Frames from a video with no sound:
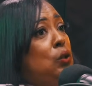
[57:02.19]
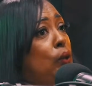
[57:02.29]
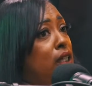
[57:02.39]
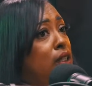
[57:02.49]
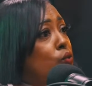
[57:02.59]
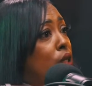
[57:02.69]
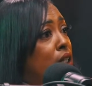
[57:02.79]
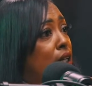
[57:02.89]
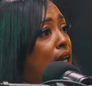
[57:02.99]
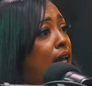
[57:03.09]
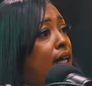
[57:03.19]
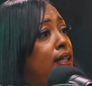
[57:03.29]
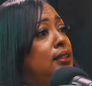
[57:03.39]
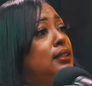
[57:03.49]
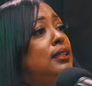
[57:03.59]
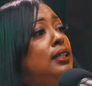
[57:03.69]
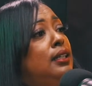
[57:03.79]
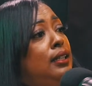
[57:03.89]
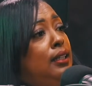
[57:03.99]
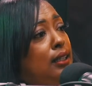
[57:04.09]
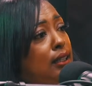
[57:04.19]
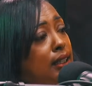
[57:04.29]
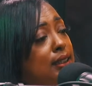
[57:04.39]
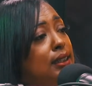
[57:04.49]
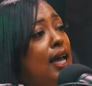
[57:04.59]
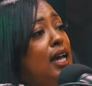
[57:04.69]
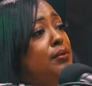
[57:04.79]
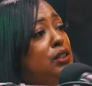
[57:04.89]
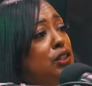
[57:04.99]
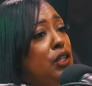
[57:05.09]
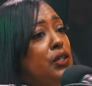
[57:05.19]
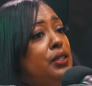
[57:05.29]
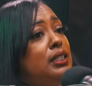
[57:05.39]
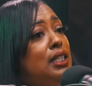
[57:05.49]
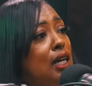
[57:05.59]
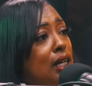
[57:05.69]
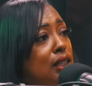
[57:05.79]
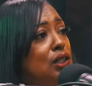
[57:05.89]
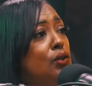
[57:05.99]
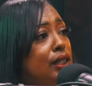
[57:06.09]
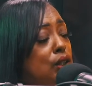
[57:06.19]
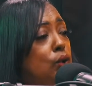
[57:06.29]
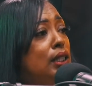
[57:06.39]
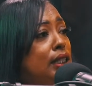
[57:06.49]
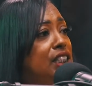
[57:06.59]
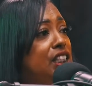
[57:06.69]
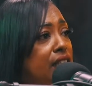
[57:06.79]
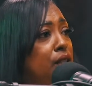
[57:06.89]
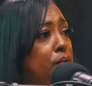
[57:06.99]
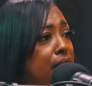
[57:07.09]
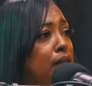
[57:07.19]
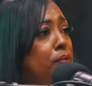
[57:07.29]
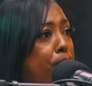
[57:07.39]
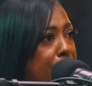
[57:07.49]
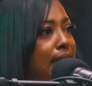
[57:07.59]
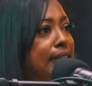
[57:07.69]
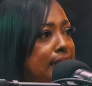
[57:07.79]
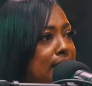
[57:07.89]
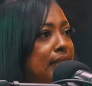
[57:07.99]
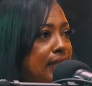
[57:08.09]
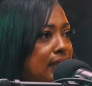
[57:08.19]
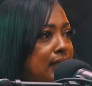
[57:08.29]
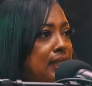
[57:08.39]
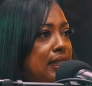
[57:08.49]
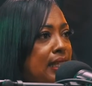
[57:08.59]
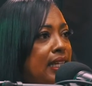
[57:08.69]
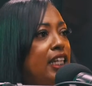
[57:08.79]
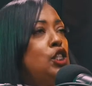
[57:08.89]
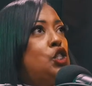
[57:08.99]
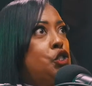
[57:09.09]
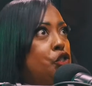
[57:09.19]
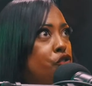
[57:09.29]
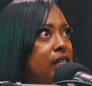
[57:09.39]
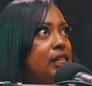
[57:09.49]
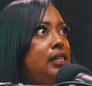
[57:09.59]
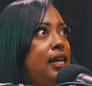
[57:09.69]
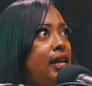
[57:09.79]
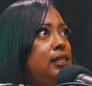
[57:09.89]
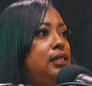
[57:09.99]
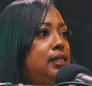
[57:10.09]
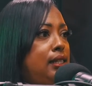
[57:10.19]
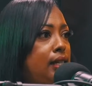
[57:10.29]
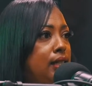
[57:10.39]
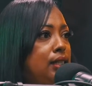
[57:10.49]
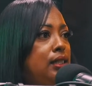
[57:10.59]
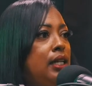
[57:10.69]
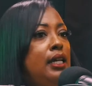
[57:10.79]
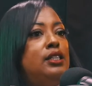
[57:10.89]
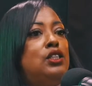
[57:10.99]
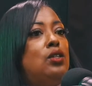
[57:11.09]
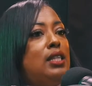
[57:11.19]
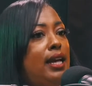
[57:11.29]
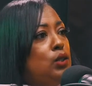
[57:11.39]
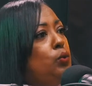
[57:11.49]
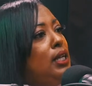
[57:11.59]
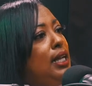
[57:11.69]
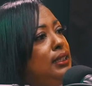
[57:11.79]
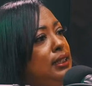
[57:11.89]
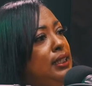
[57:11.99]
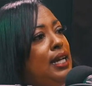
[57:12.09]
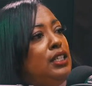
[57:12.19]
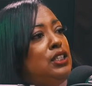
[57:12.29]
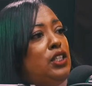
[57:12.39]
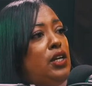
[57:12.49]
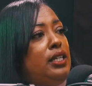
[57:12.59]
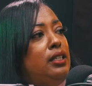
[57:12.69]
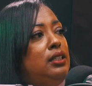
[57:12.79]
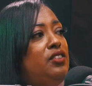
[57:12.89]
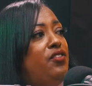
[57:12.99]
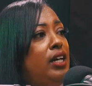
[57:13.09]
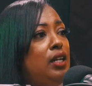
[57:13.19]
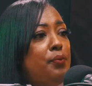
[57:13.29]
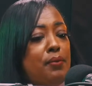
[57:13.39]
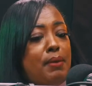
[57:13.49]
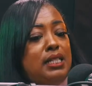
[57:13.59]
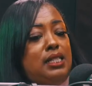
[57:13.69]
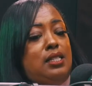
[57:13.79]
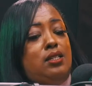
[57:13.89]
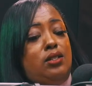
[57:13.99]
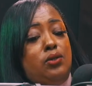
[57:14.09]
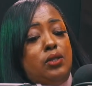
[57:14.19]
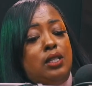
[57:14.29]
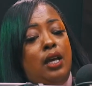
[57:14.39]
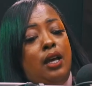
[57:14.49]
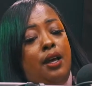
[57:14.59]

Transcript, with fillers: to quickly realize it's time to turn this hustle into a legitimate business and treat it as such. So that's what I did. I started developing my skills,